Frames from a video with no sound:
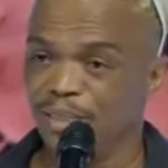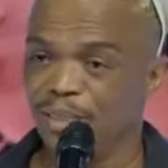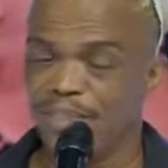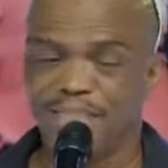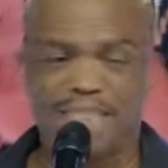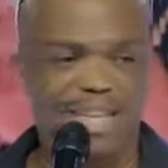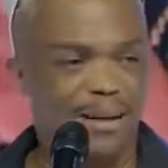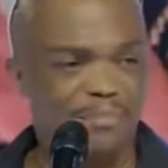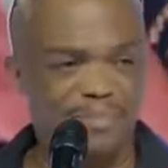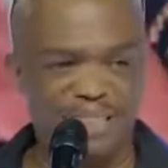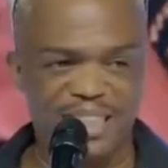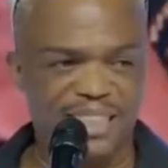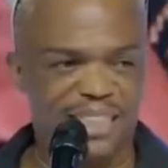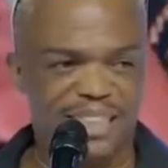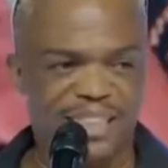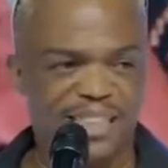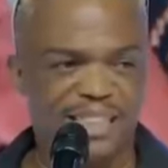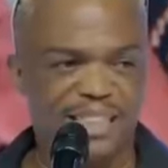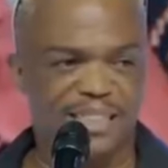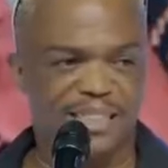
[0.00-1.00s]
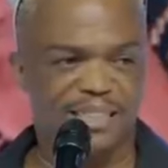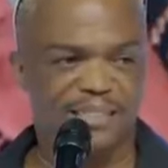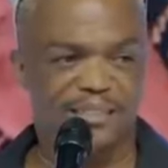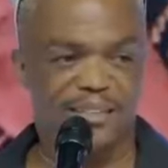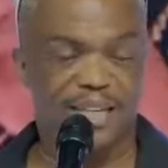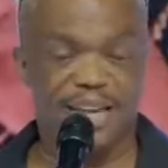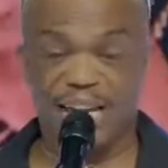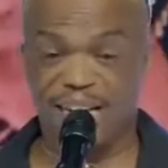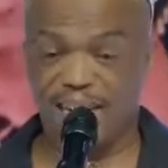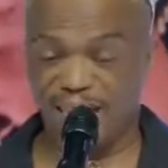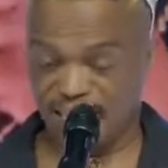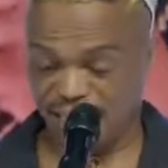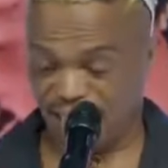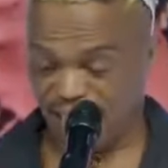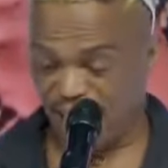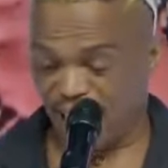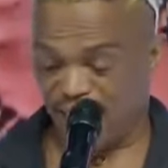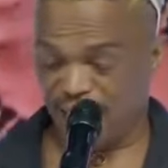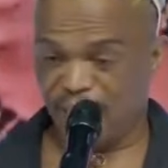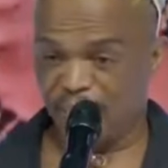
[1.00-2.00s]
Singamncedis. And
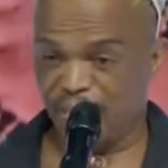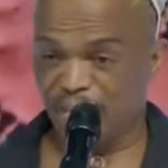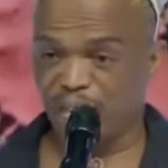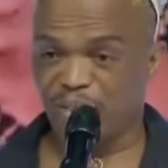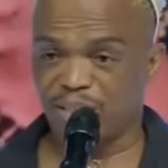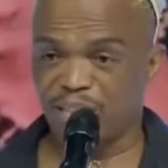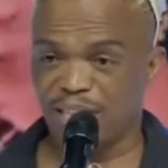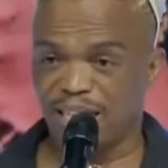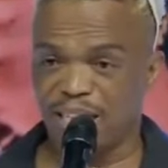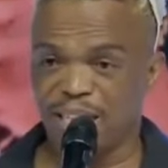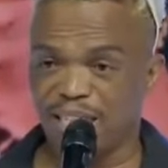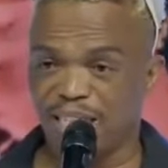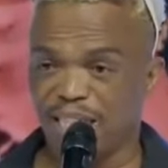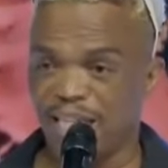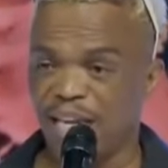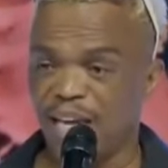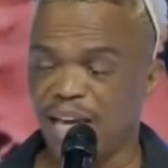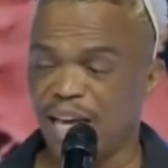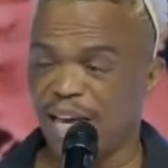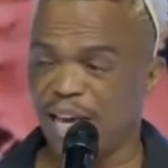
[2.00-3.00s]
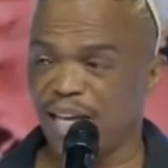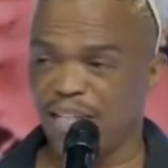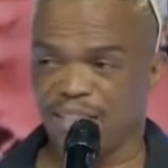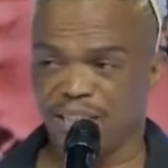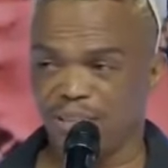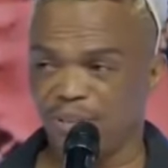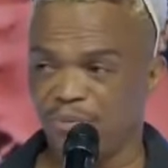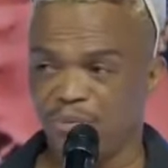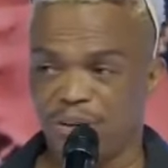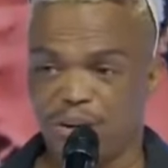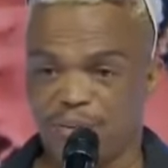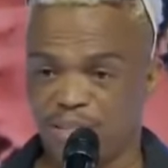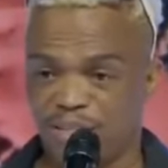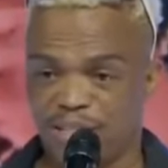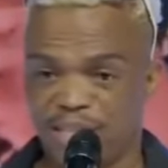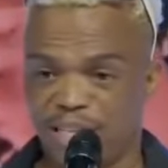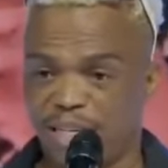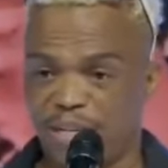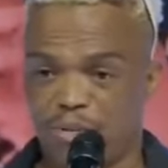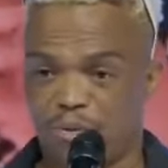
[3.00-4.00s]
here I am now standing as if I was
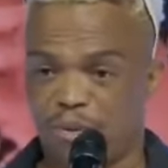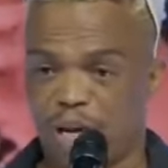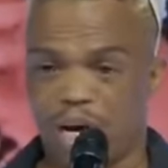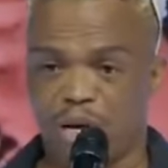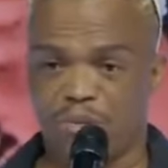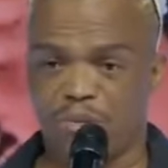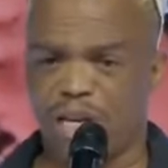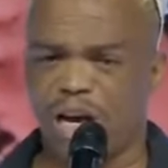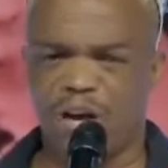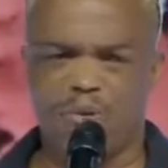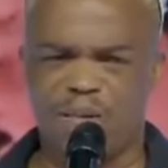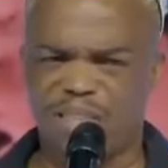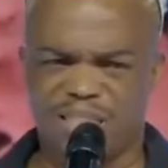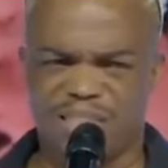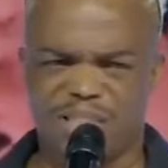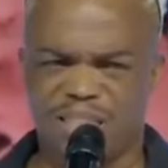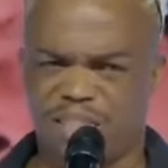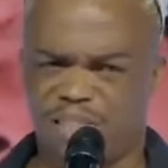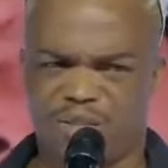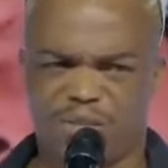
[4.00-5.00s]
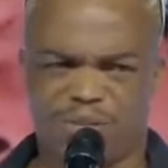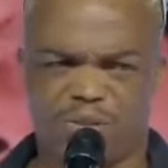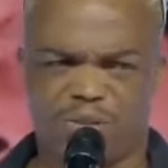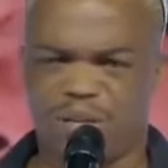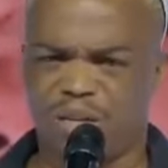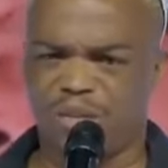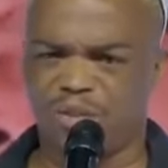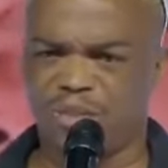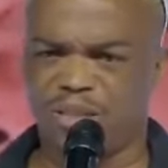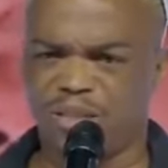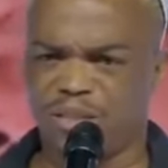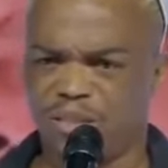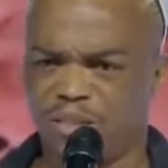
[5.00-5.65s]
there throughout. I wasn't there throughout.